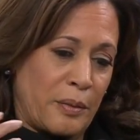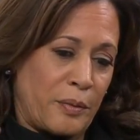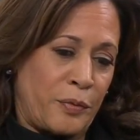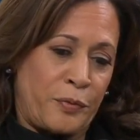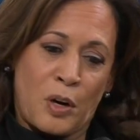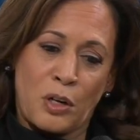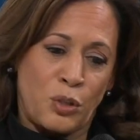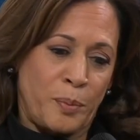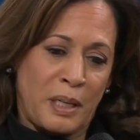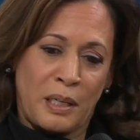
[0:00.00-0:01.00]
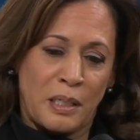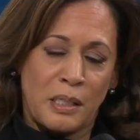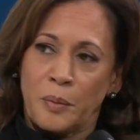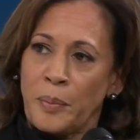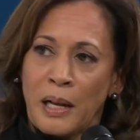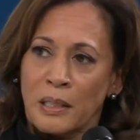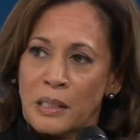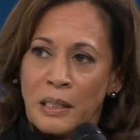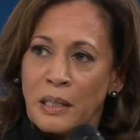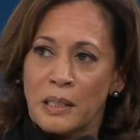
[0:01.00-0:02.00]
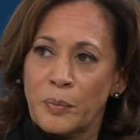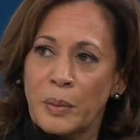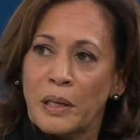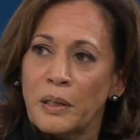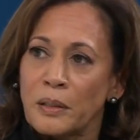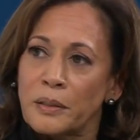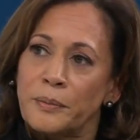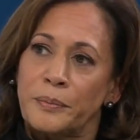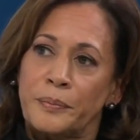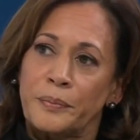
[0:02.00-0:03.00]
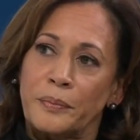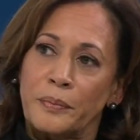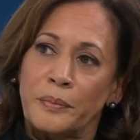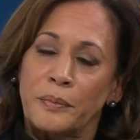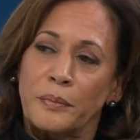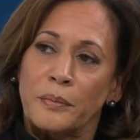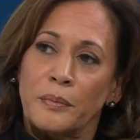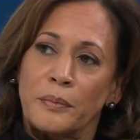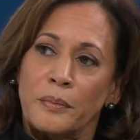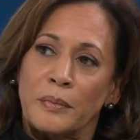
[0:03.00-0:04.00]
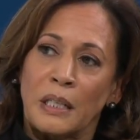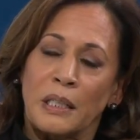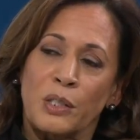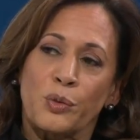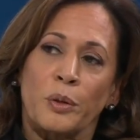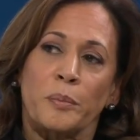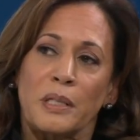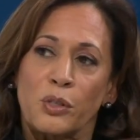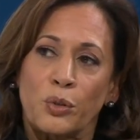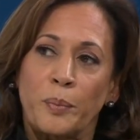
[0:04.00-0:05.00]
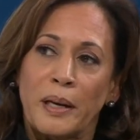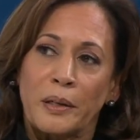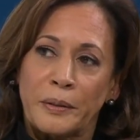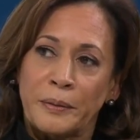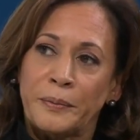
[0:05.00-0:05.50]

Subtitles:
far too many innocent Palestinians have been killed, that Israel must do better